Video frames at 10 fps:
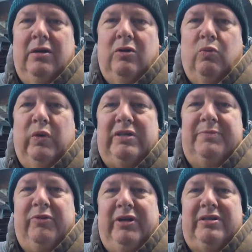
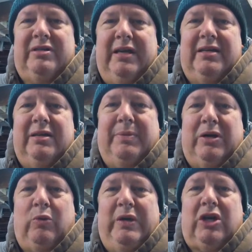West Marine is taking
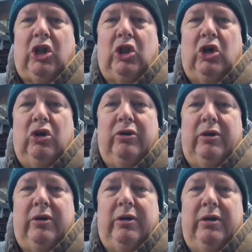about a week
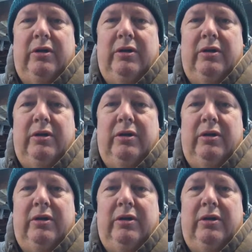longer